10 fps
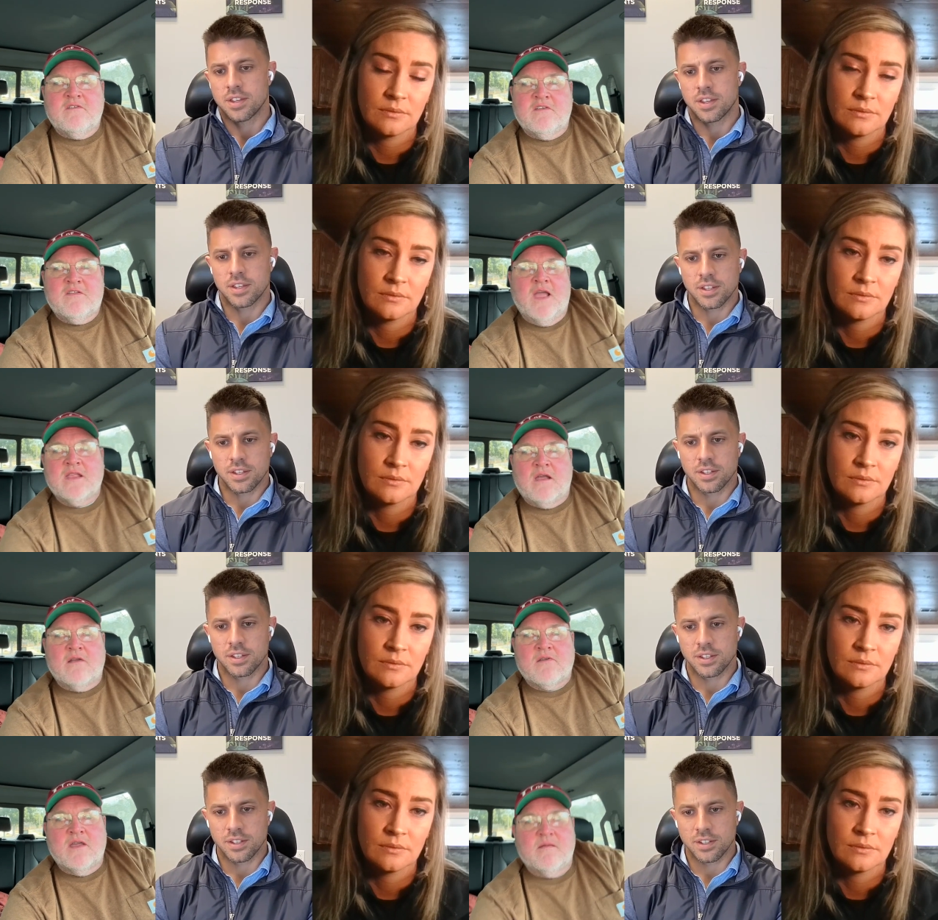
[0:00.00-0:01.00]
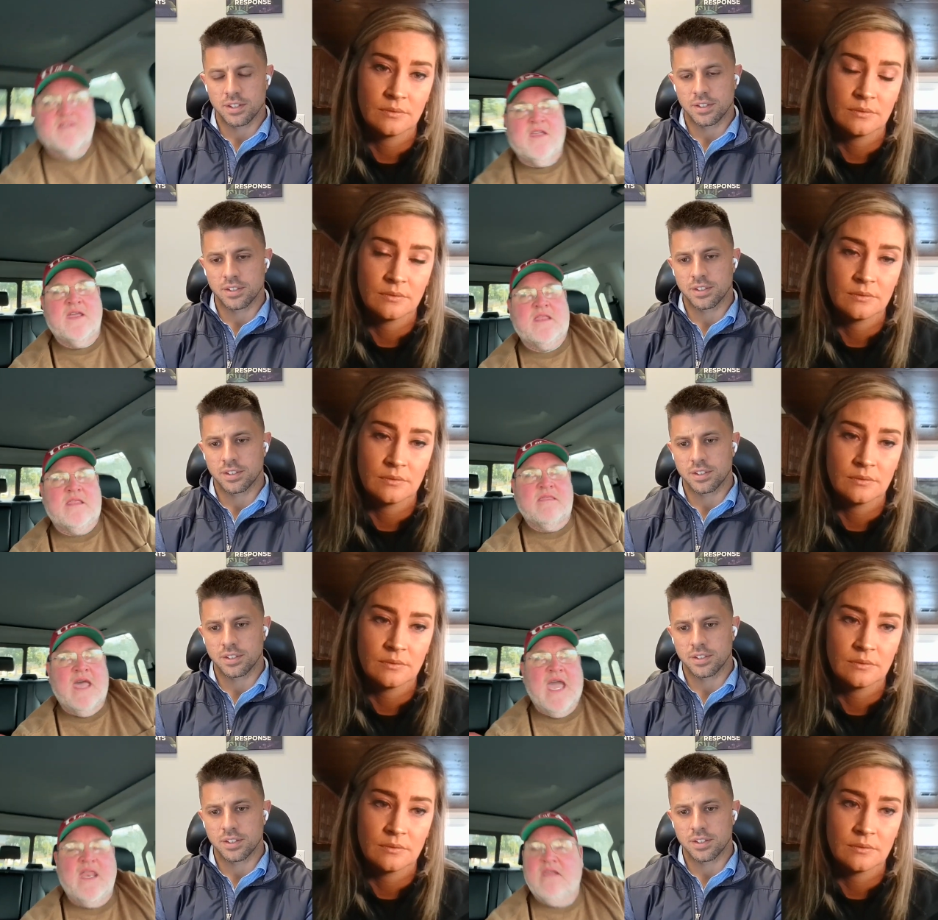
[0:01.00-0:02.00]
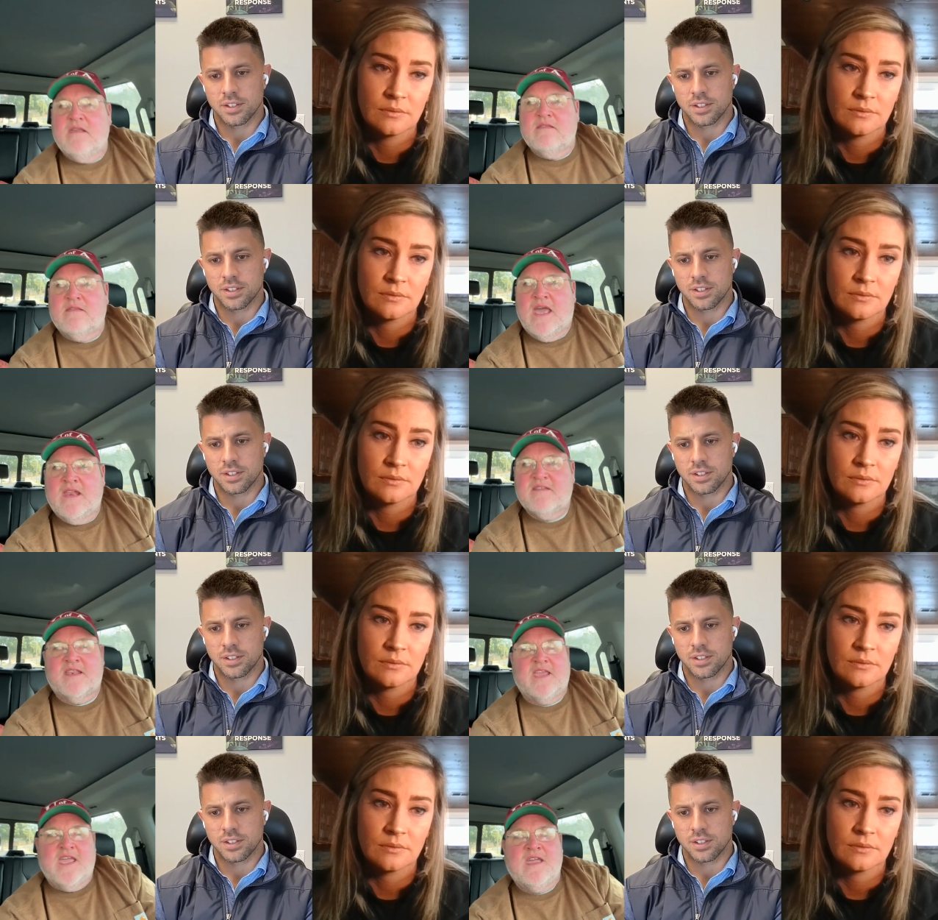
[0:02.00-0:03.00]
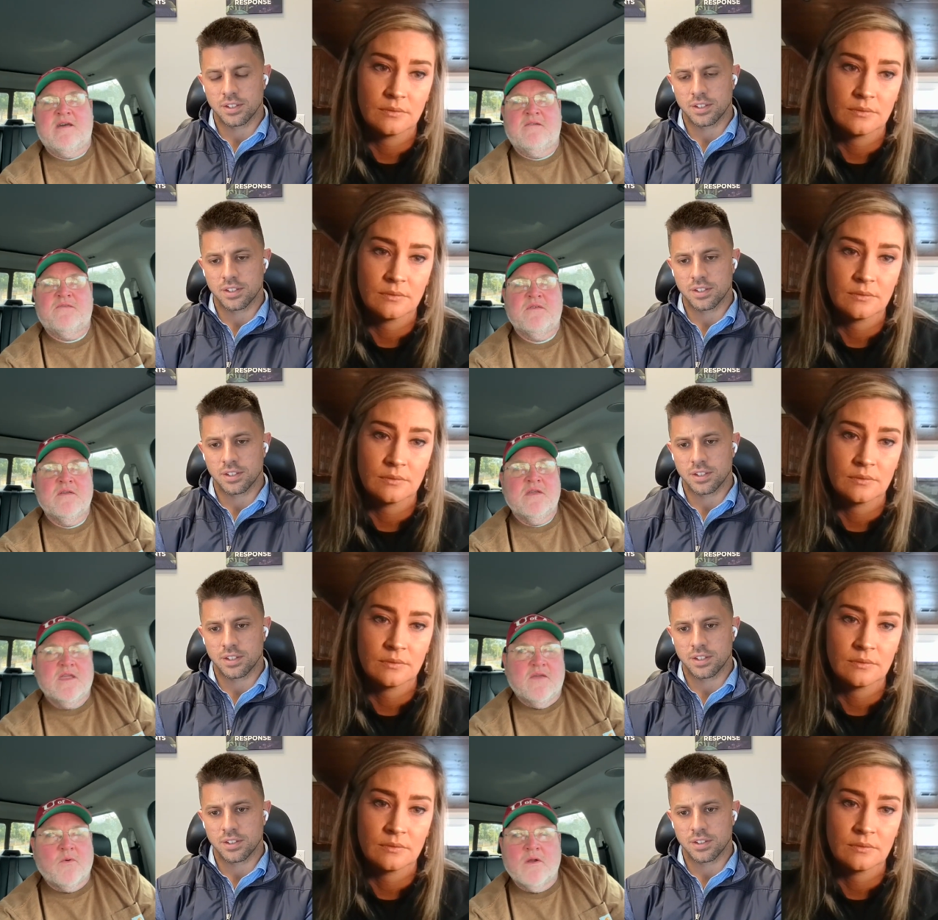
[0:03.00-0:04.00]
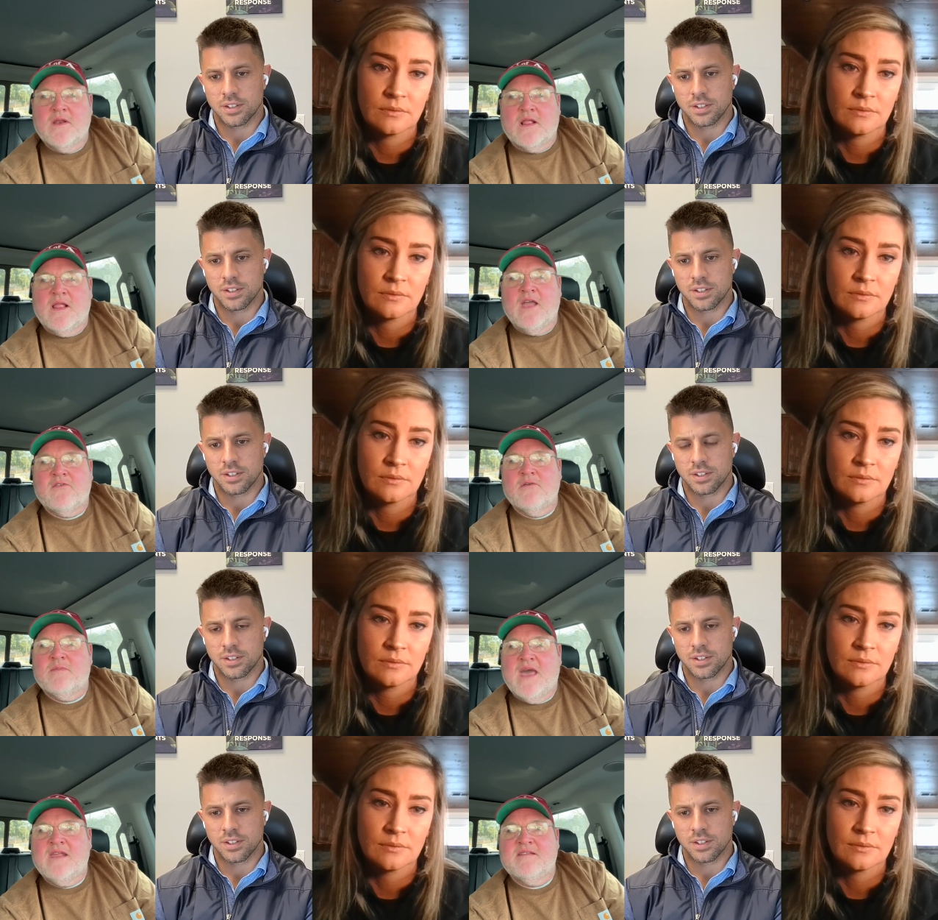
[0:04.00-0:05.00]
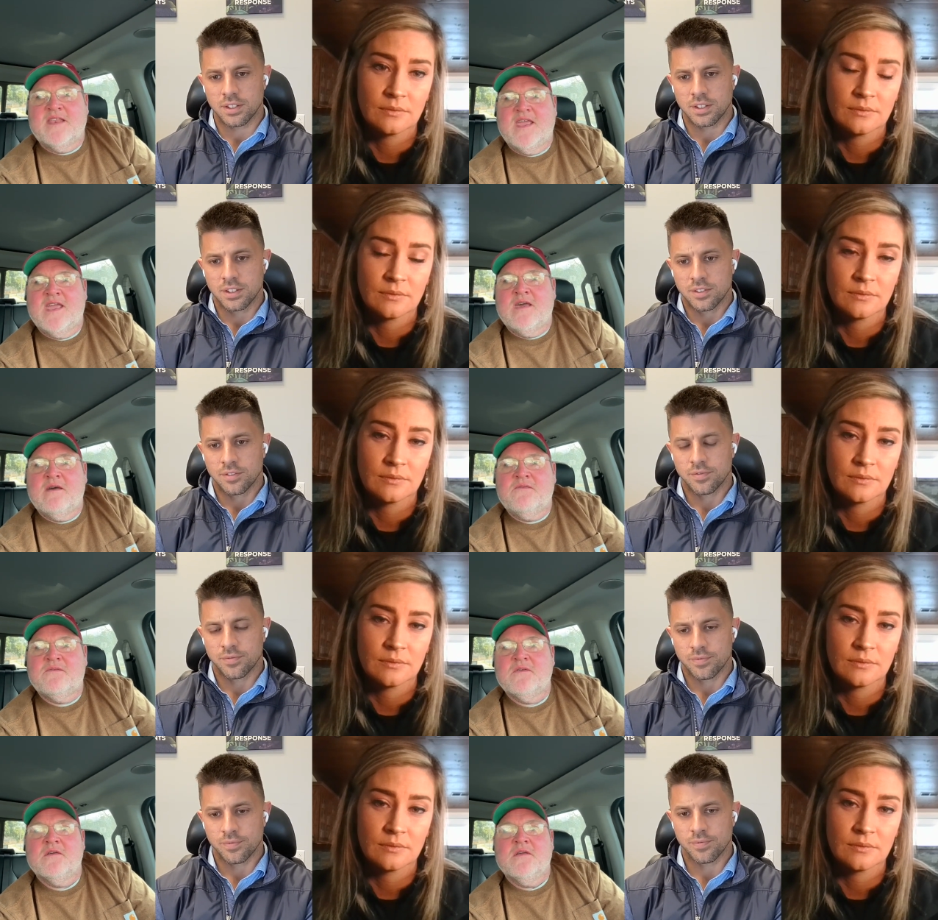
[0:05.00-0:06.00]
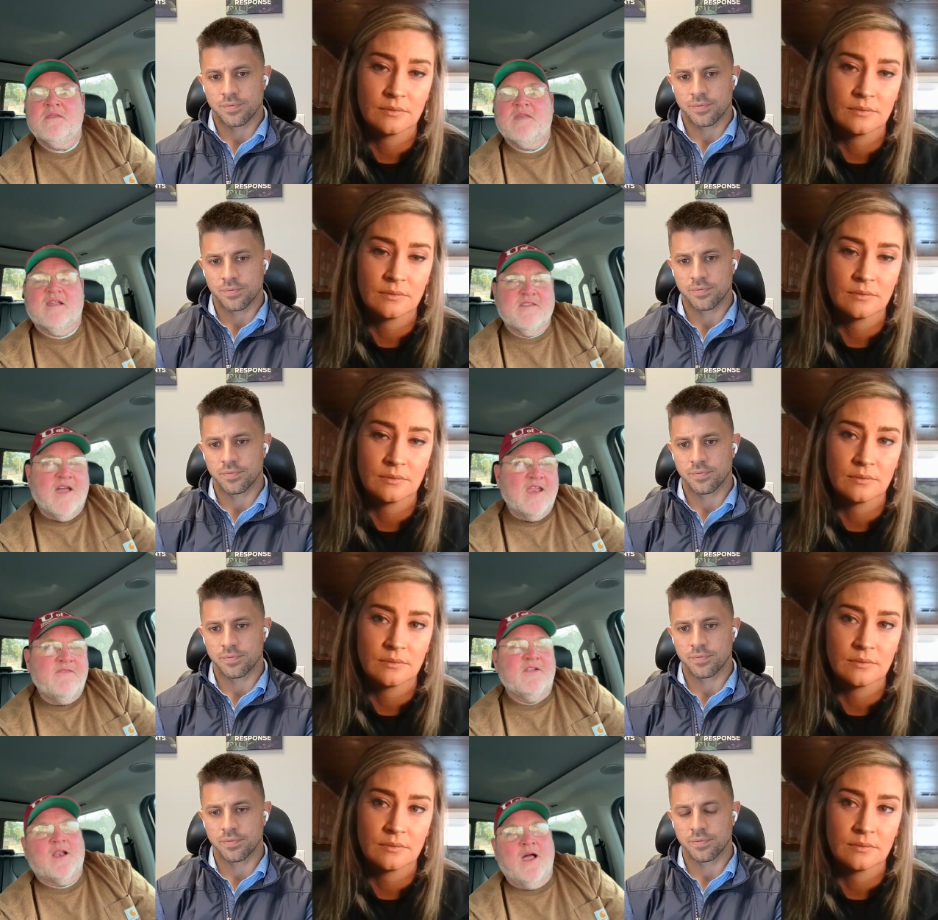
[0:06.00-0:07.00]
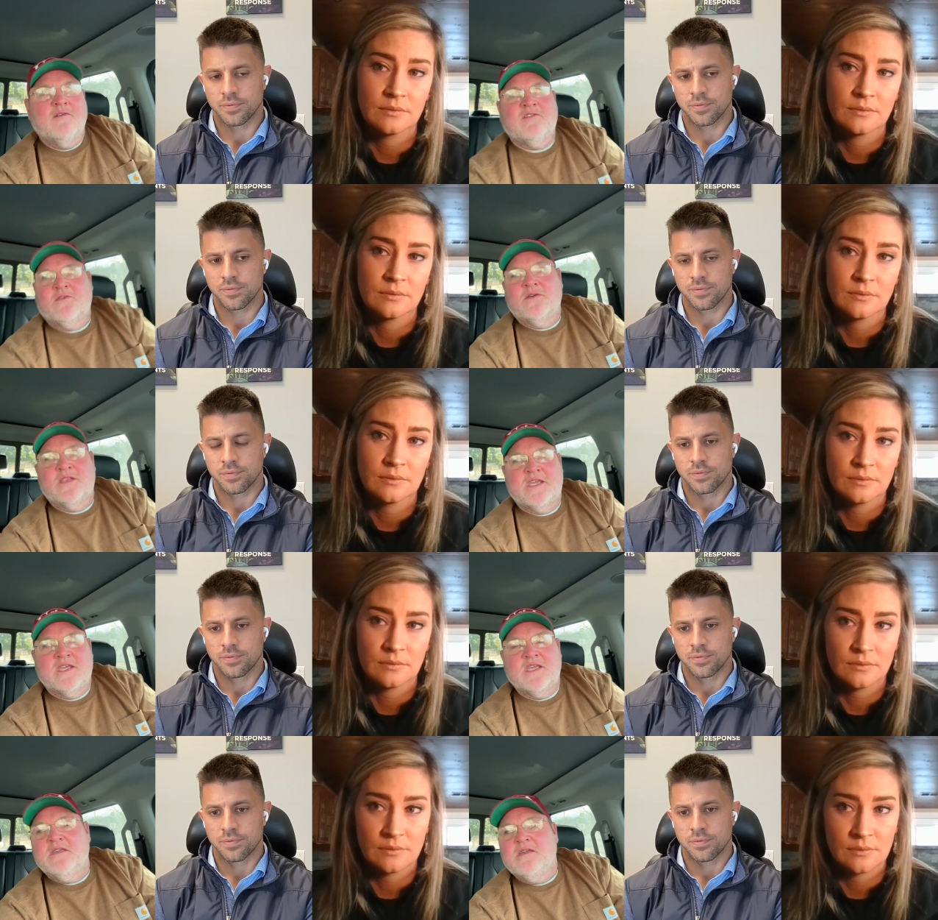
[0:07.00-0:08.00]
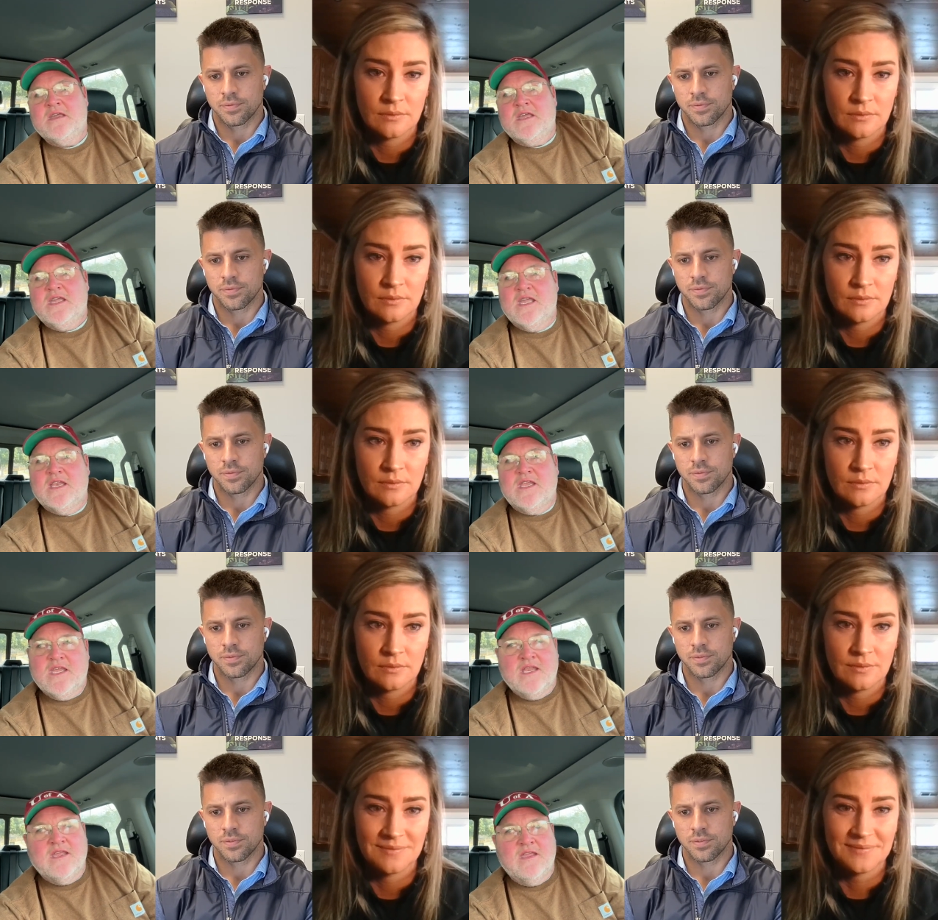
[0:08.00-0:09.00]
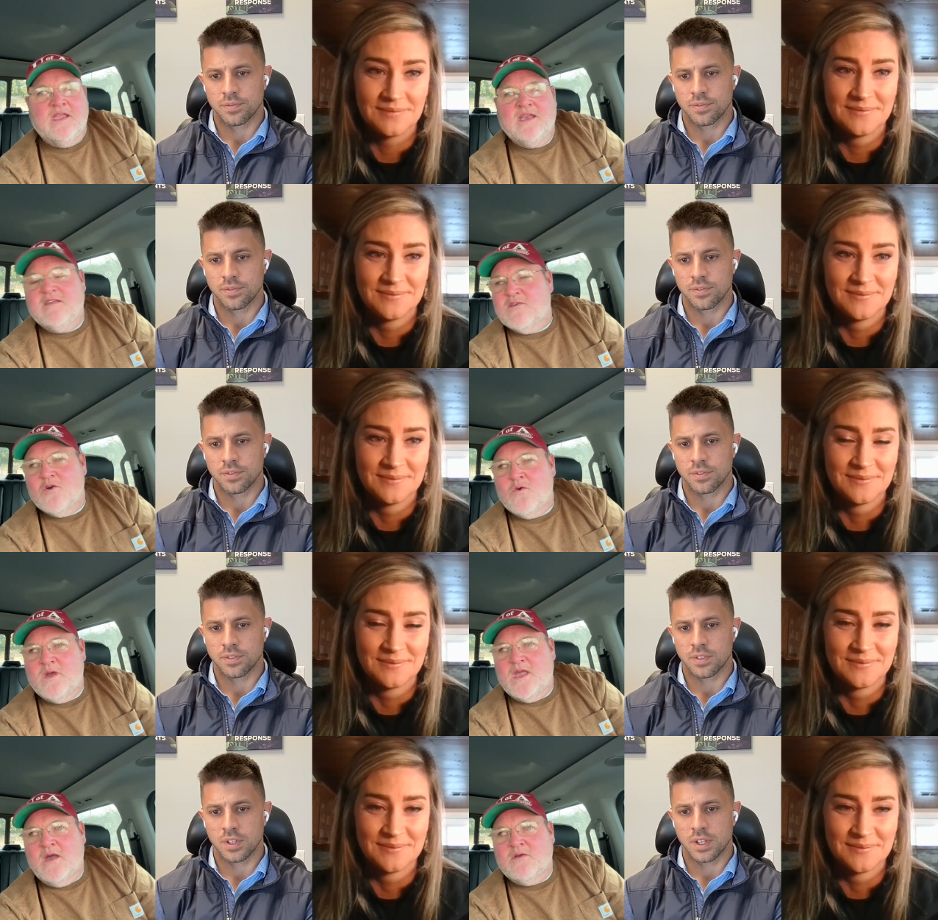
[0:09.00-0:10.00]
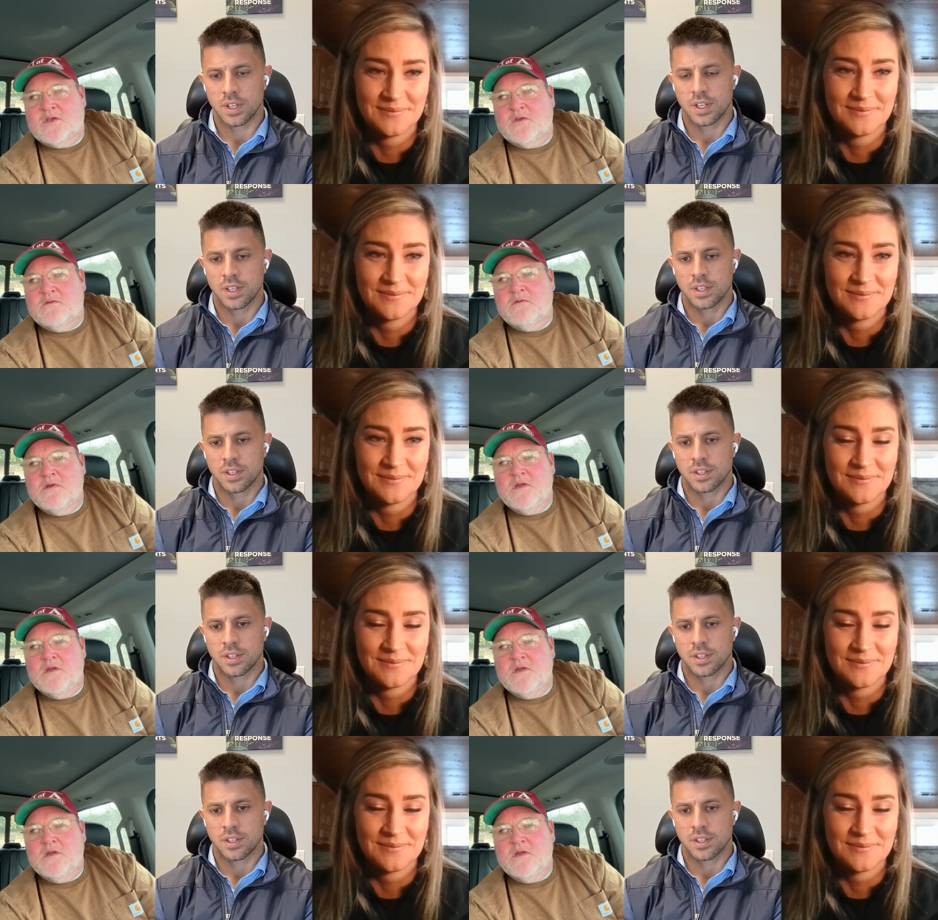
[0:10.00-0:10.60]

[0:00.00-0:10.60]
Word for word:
Speaker 1: just like Dr. Ham said, that that is an F. If we're in a classroom, that is an F. That's not even close to a D in any any school we go to.